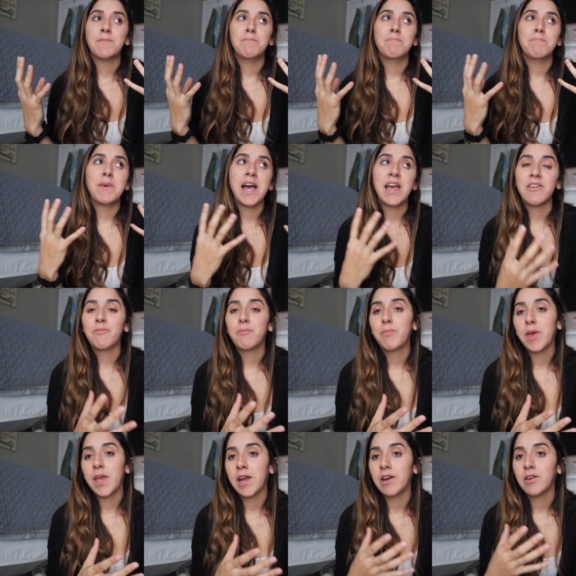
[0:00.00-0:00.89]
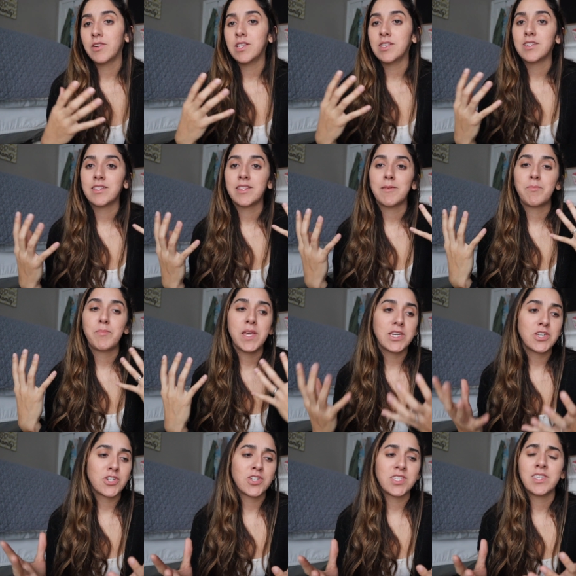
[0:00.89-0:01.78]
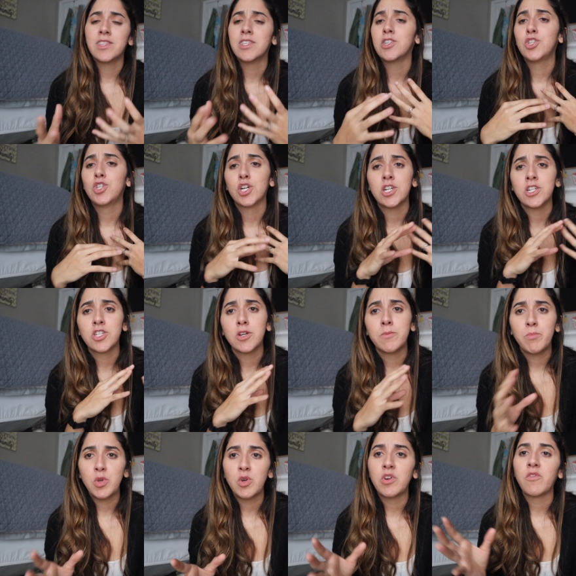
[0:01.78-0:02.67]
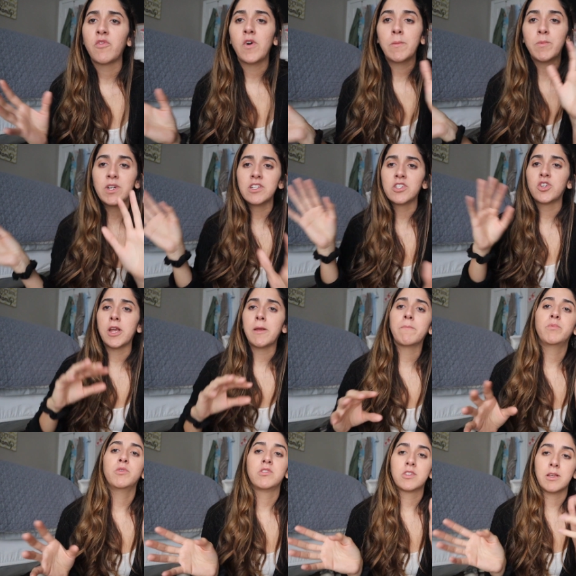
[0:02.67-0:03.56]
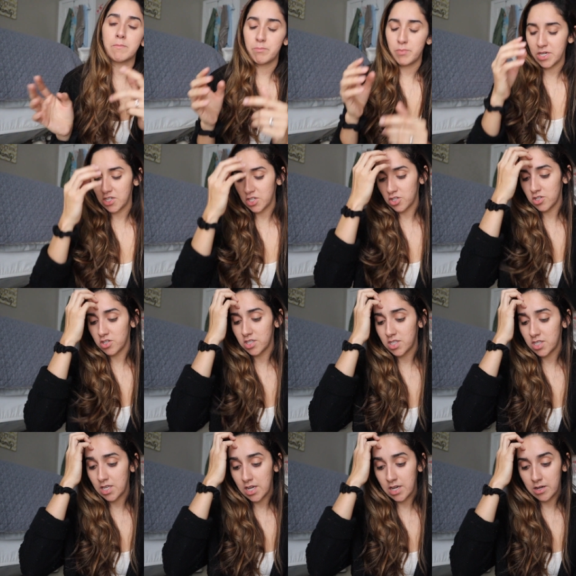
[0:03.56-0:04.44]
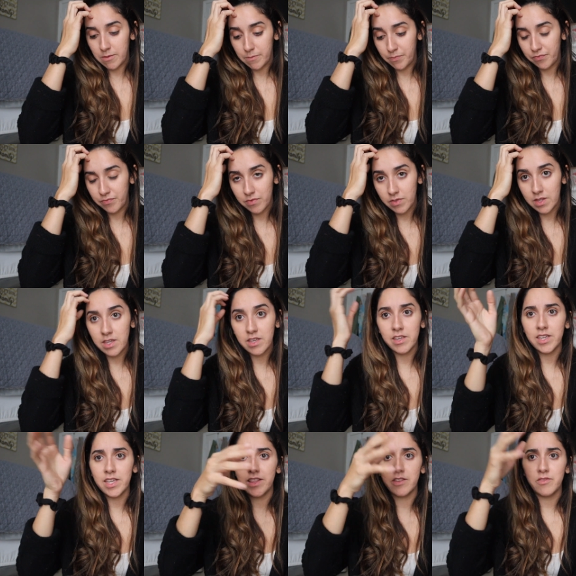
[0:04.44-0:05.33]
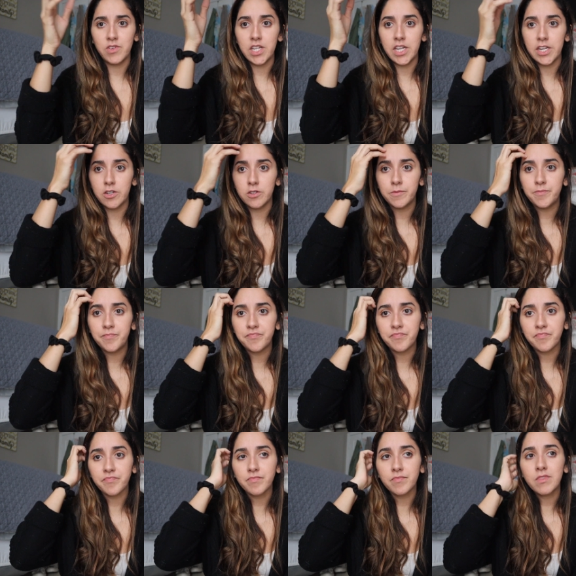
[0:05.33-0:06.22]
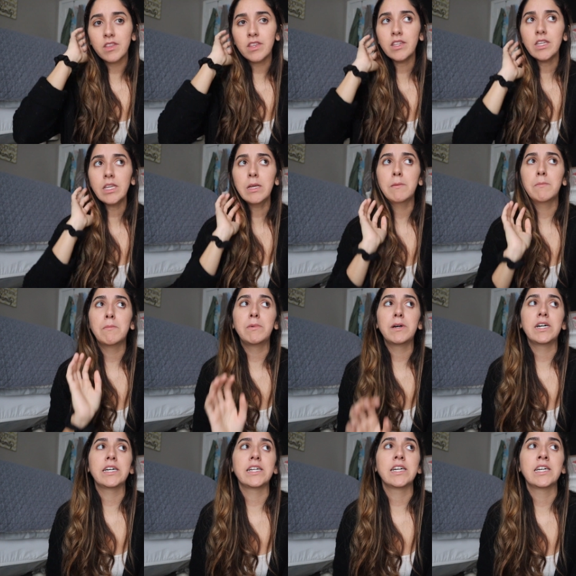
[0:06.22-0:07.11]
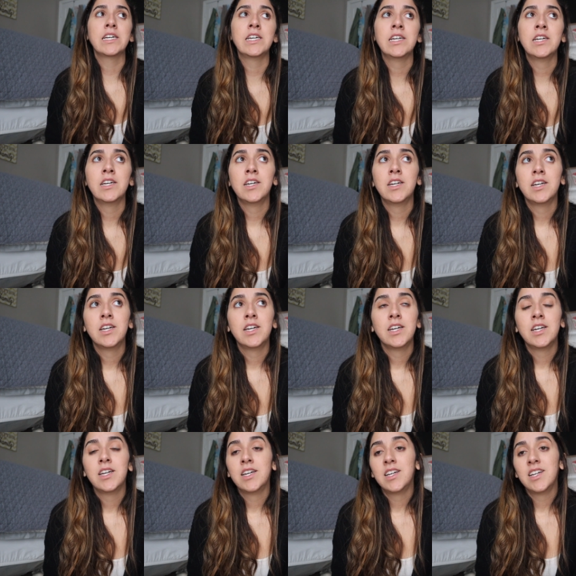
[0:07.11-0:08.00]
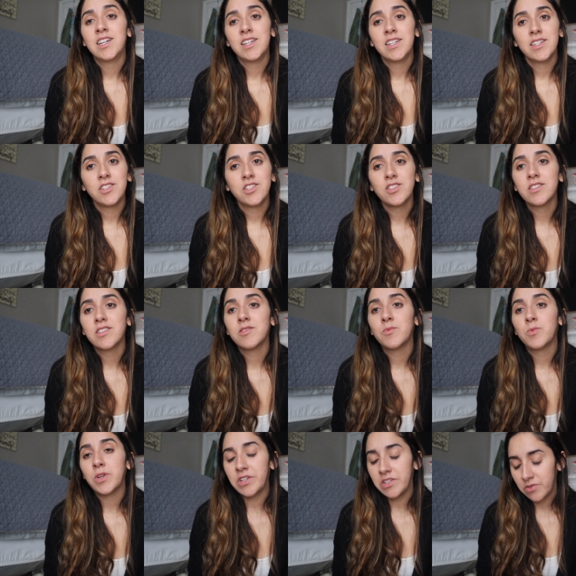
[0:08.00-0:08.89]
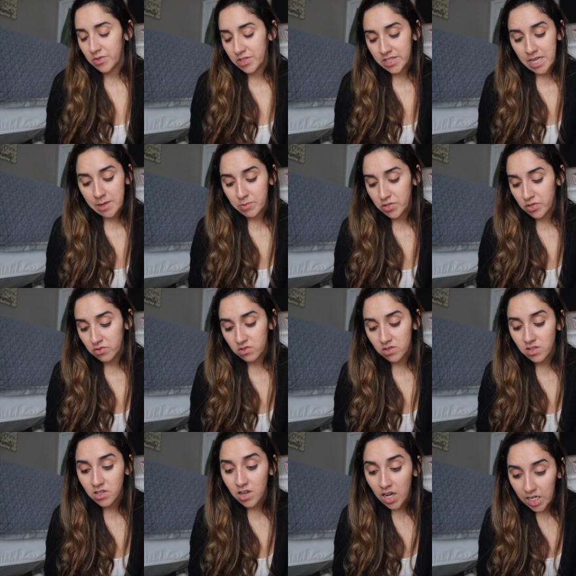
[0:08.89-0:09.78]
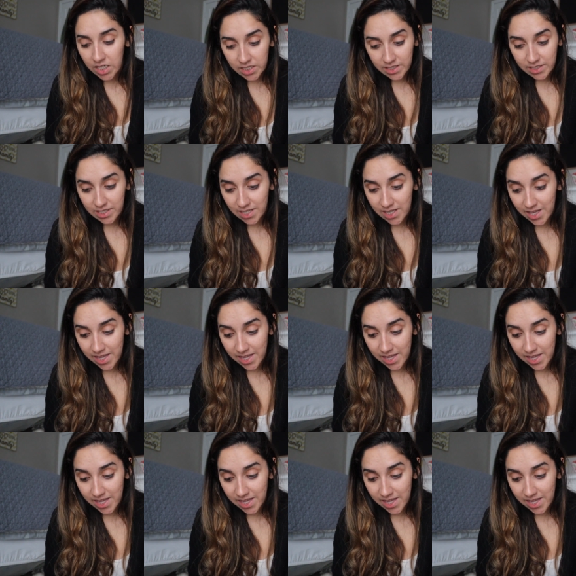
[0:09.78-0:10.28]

My parents, the pictures in the church, they're beautiful. I'm gonna try and put some pictures in the video, but just the wedding reception sucked.